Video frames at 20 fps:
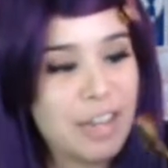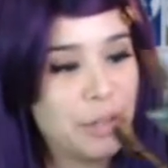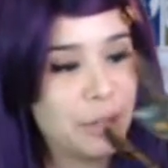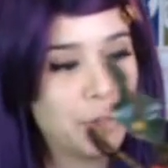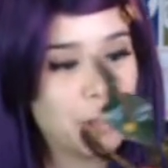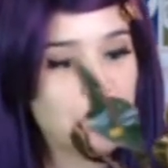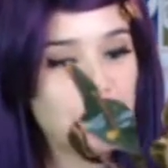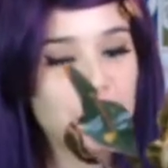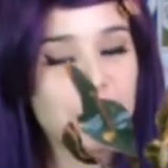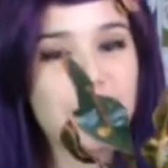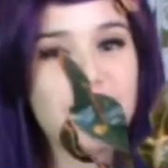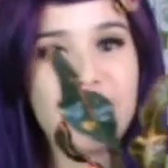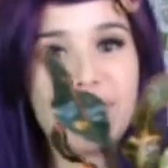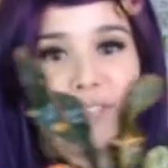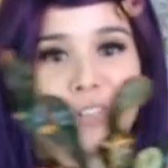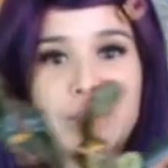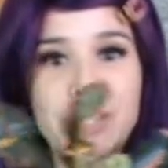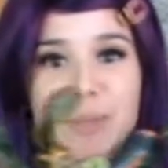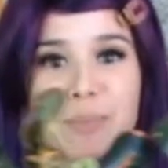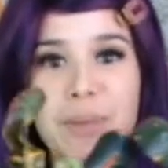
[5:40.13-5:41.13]
This was my
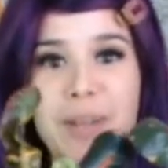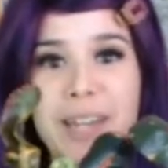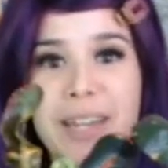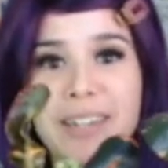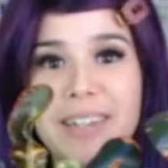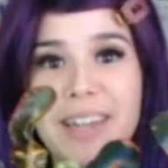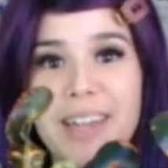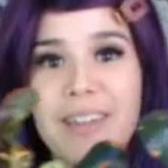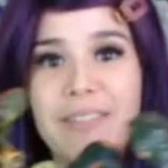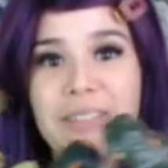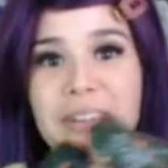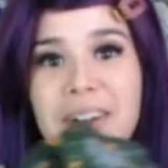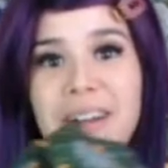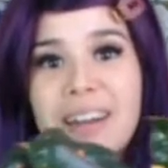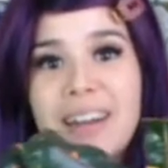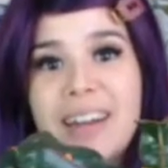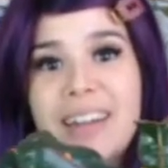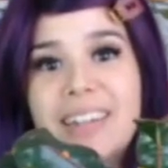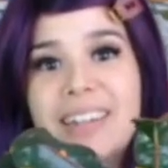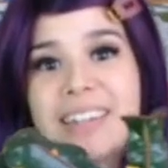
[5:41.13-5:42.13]
first plant I ever
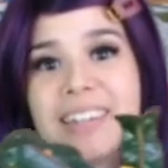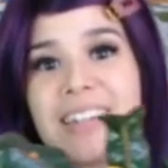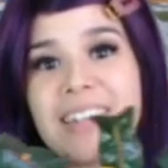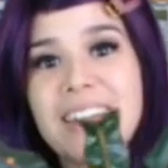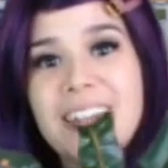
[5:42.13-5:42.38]
got